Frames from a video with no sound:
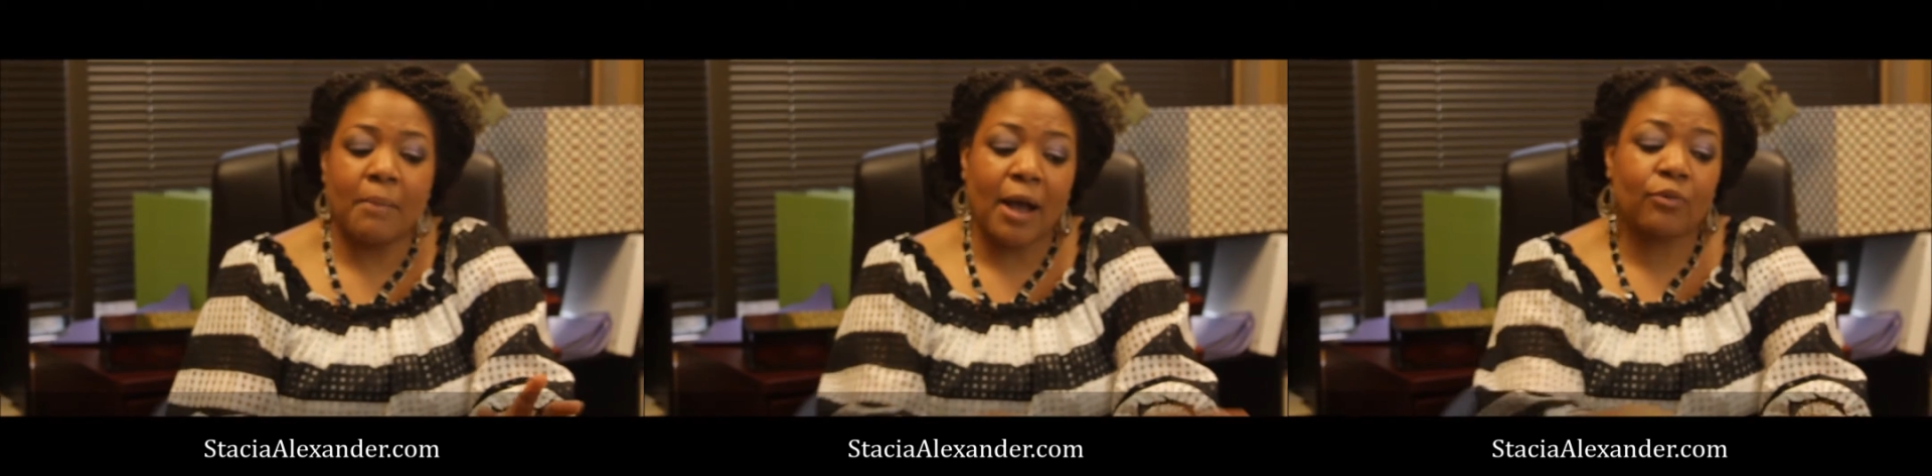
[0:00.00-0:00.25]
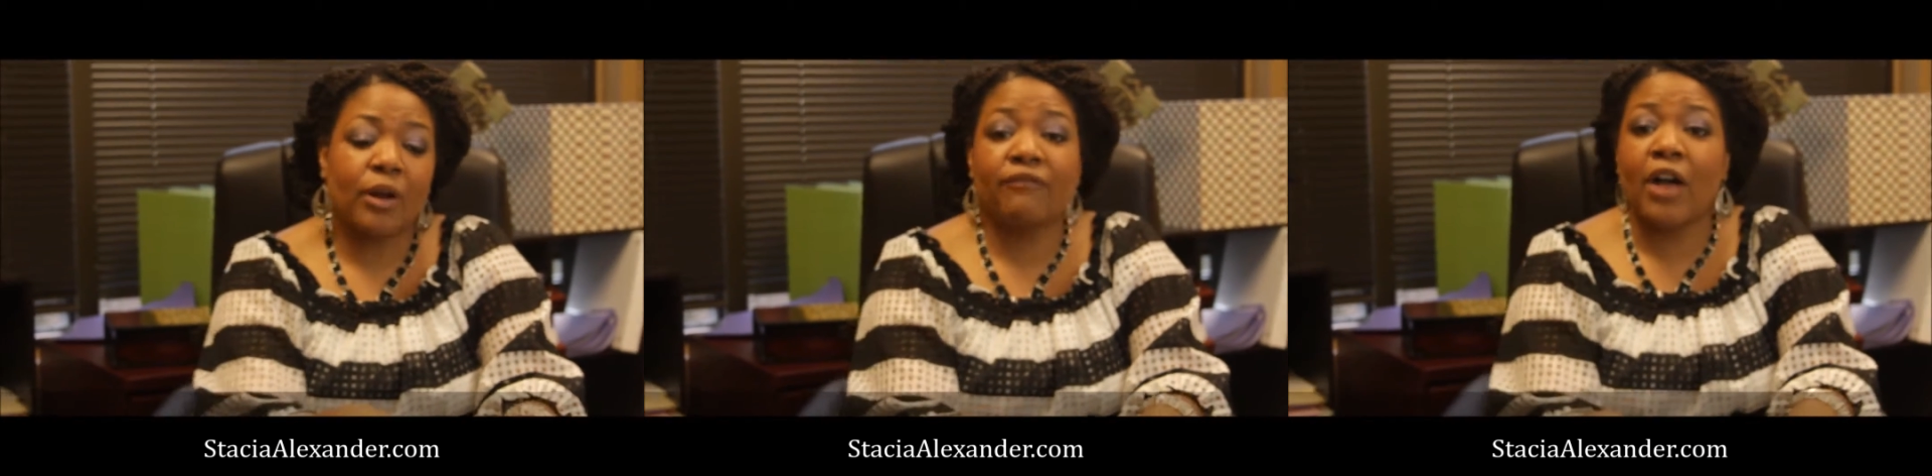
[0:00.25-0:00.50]
my
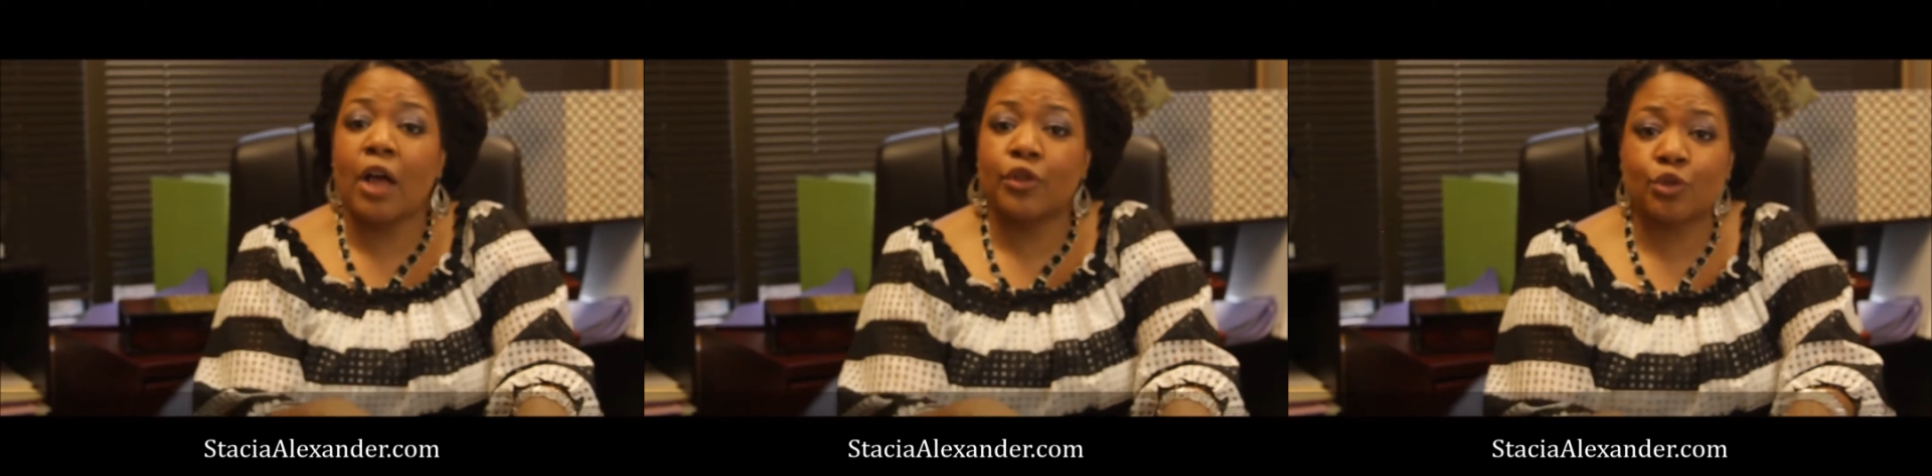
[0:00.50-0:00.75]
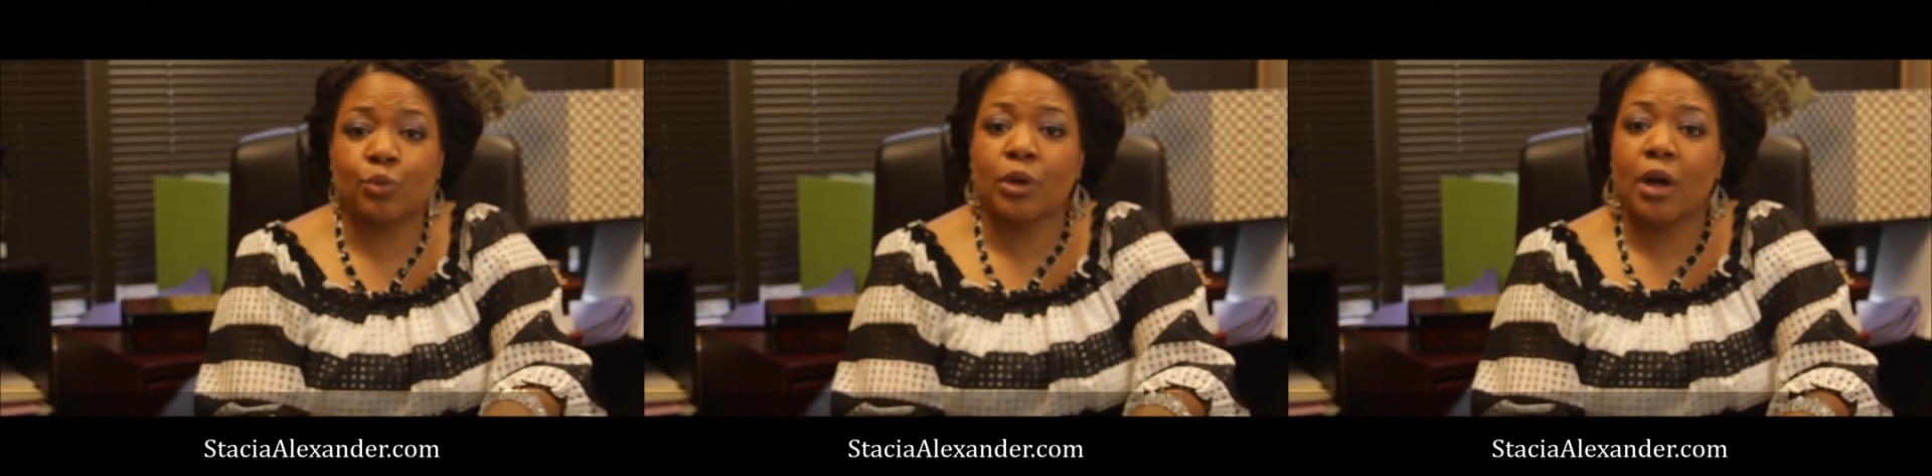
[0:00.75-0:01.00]

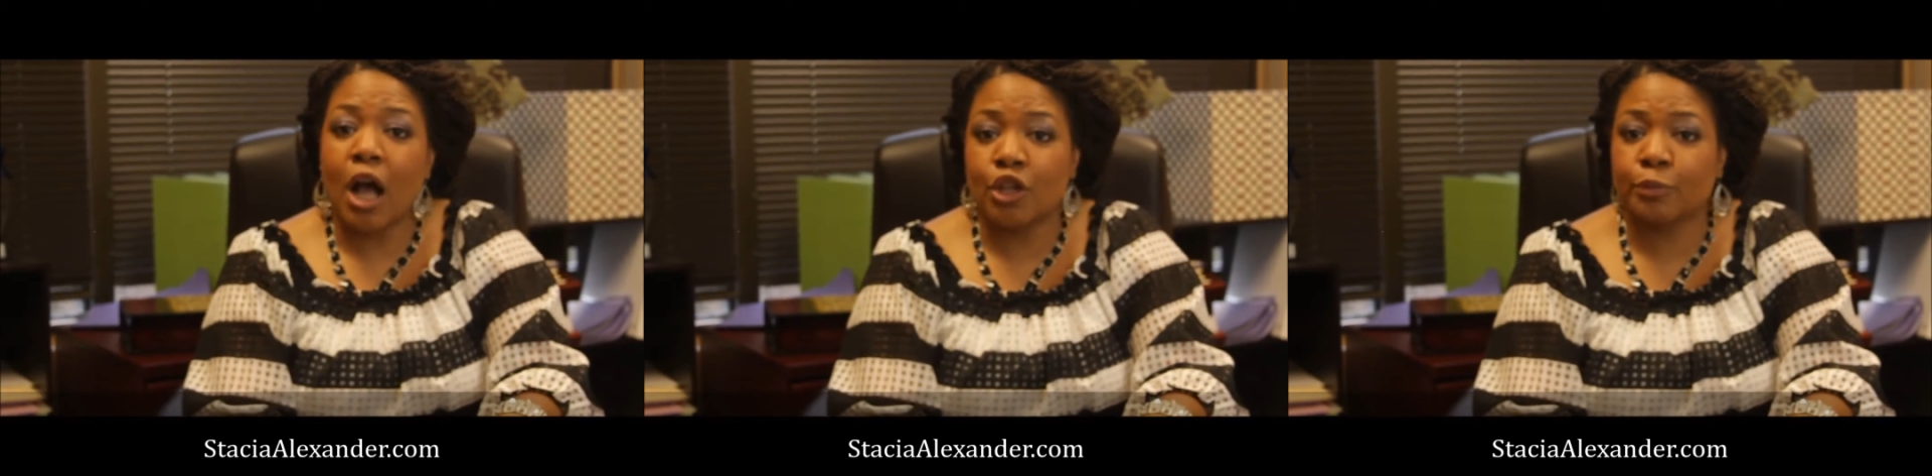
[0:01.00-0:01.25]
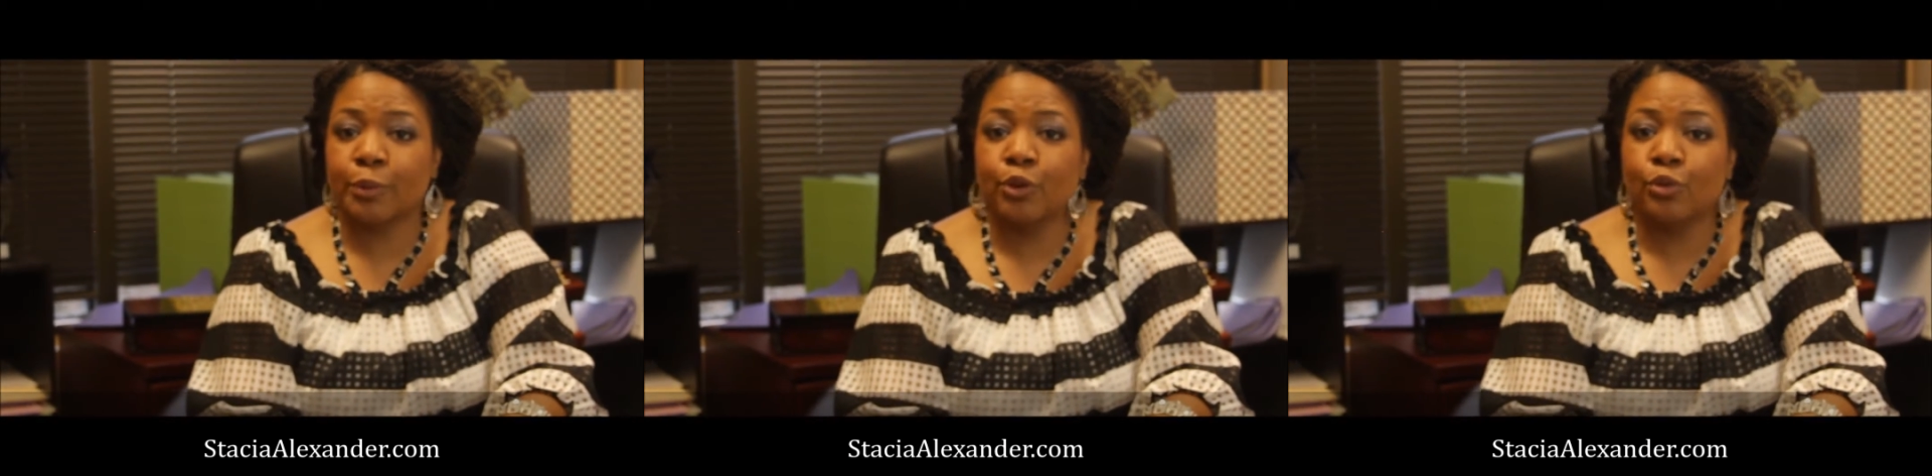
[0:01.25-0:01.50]
grandfathers were
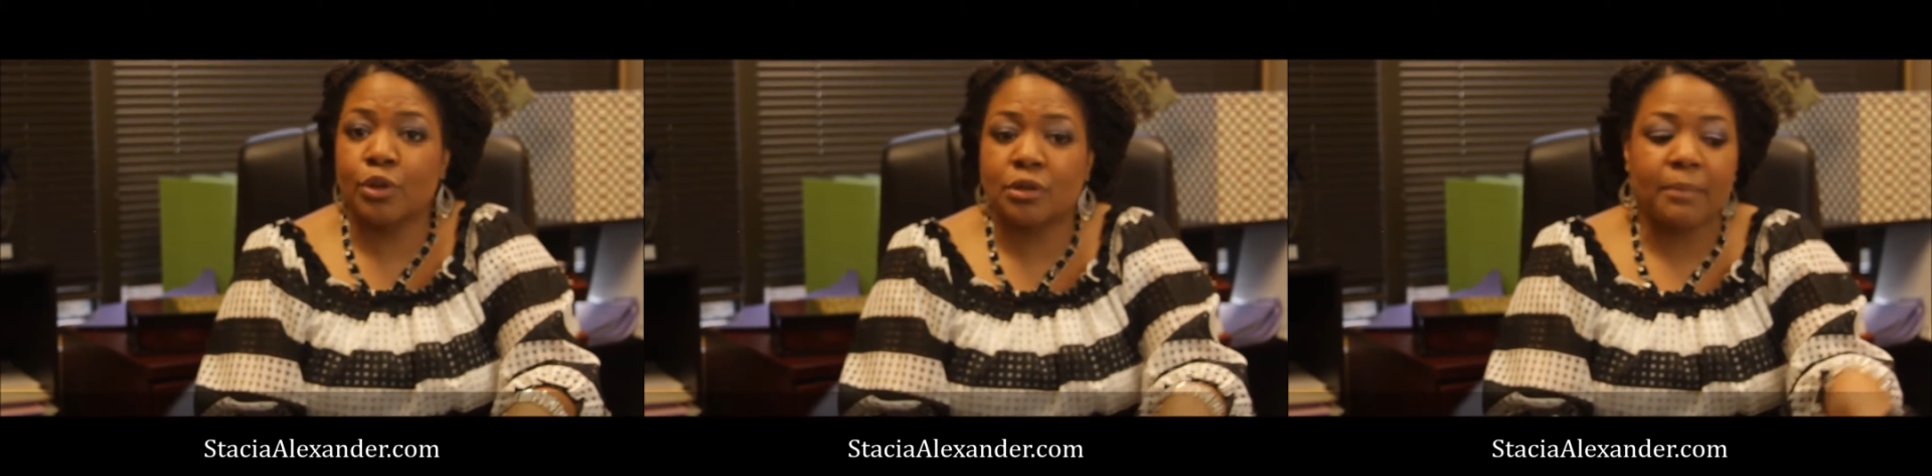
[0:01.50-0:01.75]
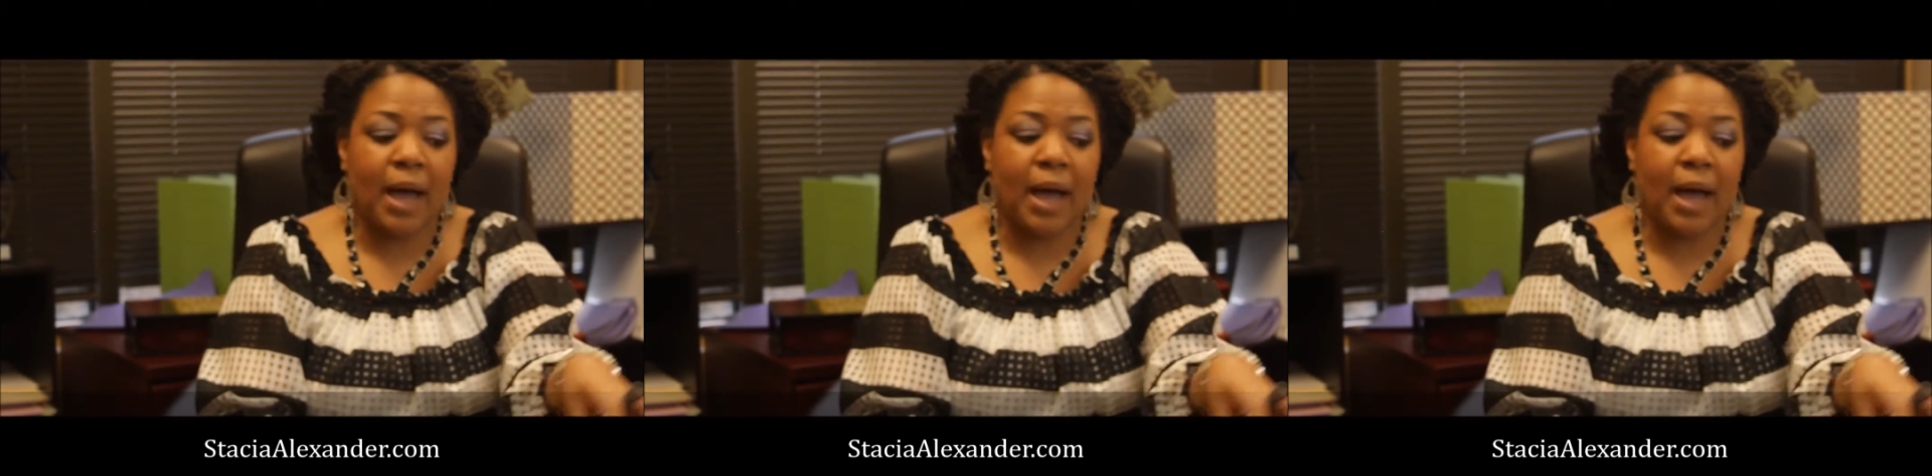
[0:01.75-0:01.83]
entrepreneurs.